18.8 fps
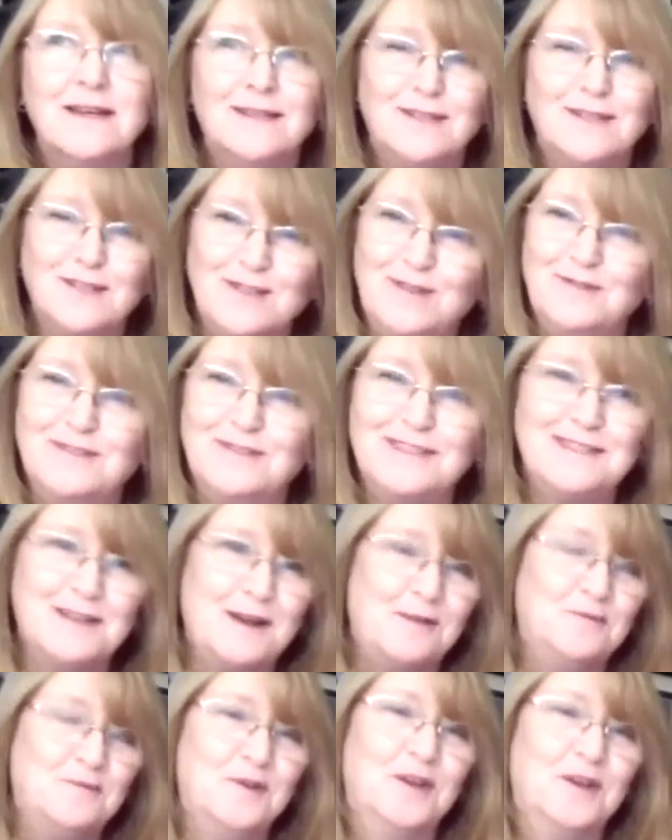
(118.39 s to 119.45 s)
the students that
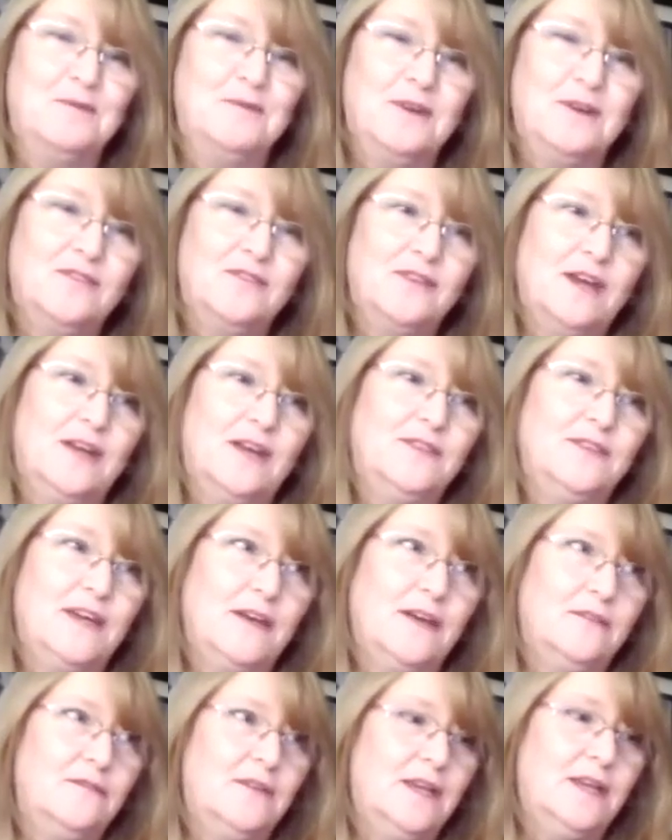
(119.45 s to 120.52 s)
I work with and
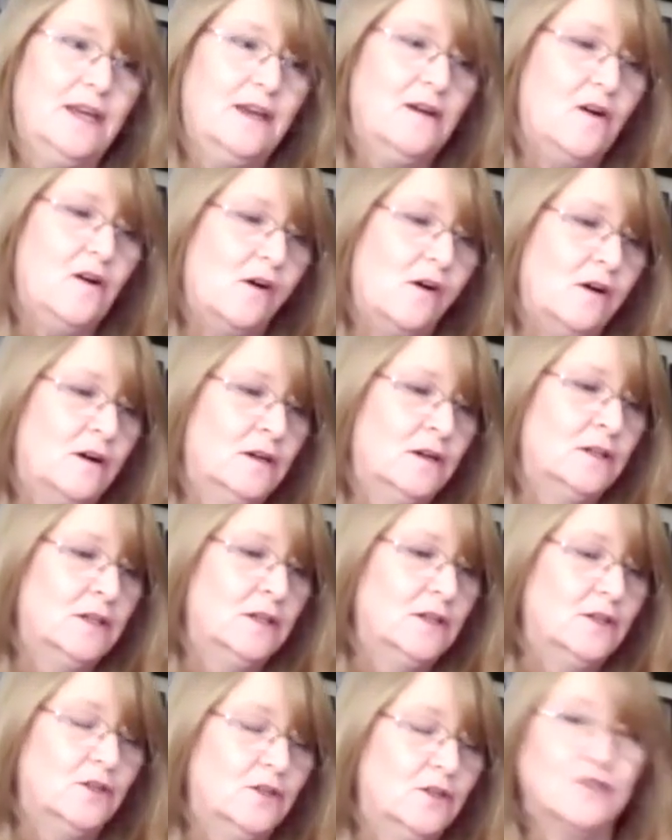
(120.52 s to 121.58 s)
that they are
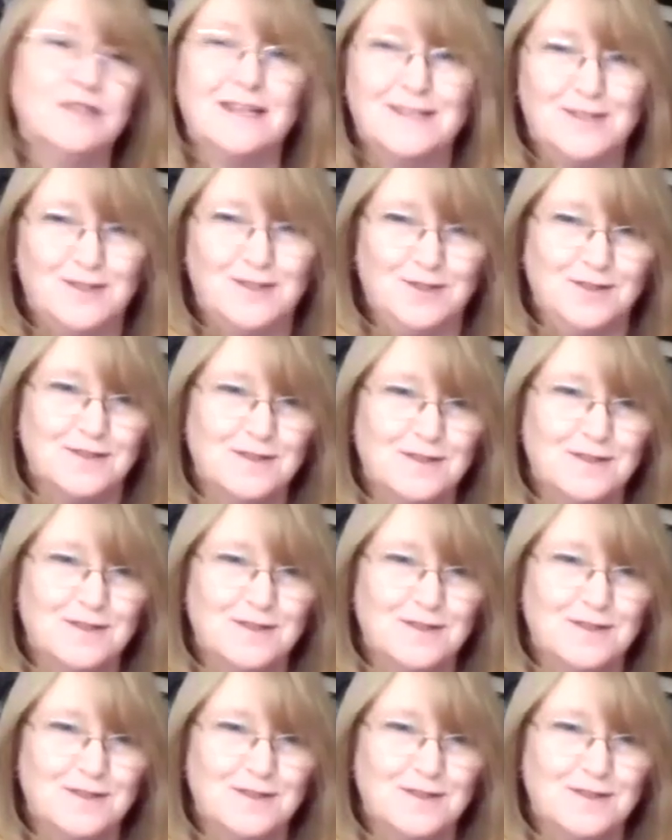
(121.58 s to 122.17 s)
understood.